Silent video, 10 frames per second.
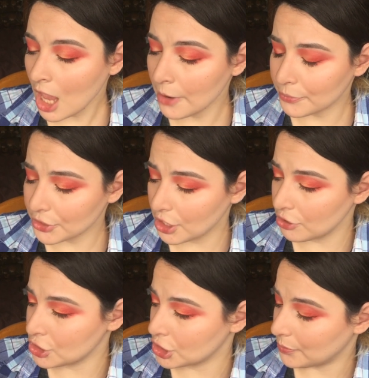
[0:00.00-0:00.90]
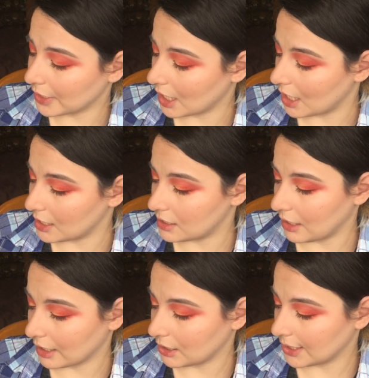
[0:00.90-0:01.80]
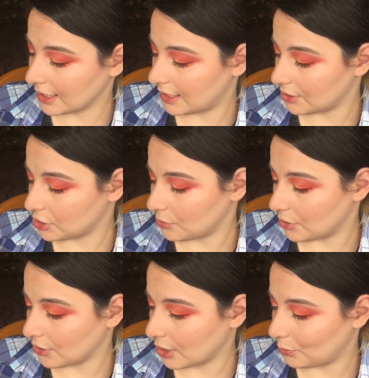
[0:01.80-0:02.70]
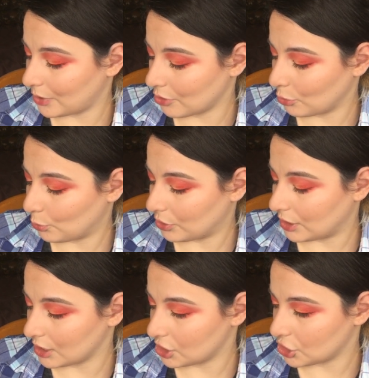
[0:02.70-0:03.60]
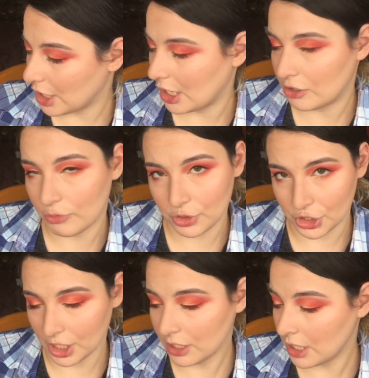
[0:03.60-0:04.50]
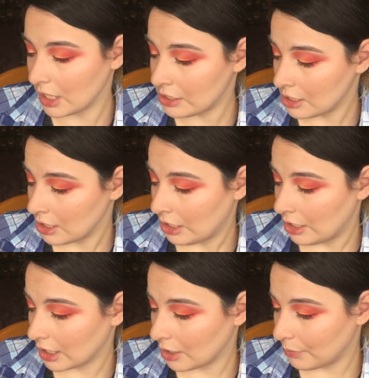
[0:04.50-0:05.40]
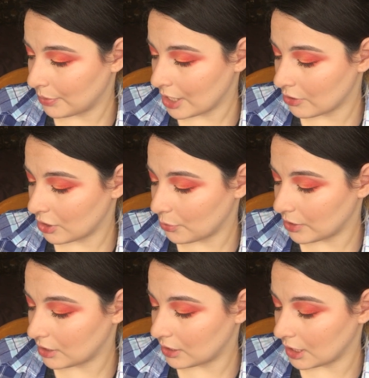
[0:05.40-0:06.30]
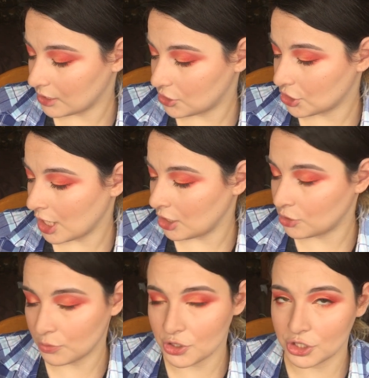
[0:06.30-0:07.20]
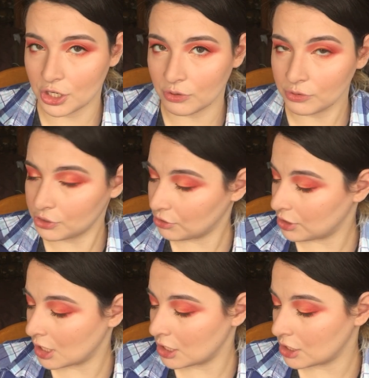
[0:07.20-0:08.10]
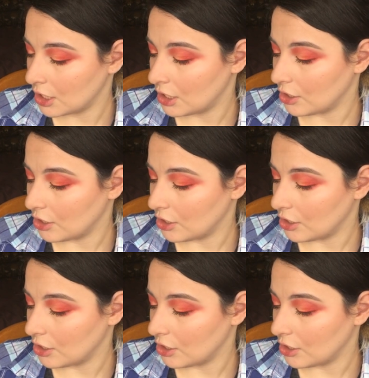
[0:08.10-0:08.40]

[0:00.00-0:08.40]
approach because like look at this one you can pair it with this shade which I did you compare with this shade which I also did